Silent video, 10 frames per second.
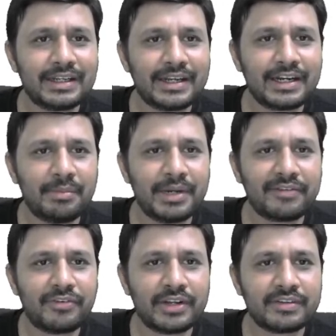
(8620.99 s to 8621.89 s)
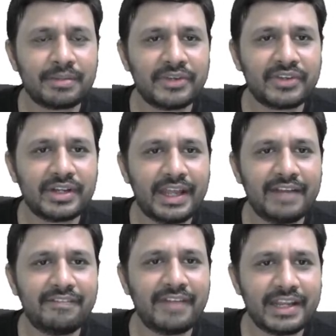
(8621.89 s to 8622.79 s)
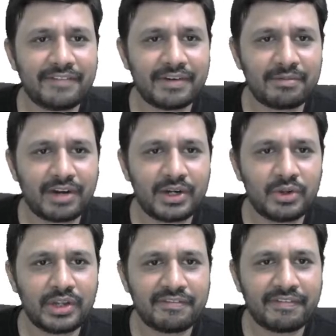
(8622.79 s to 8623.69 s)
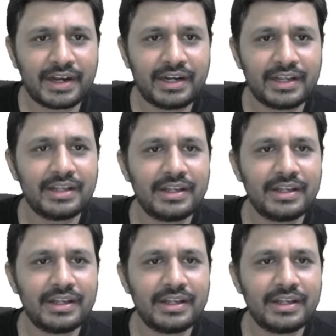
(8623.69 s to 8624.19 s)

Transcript: trigonometric Fourier summation n varying from 1 to infinite,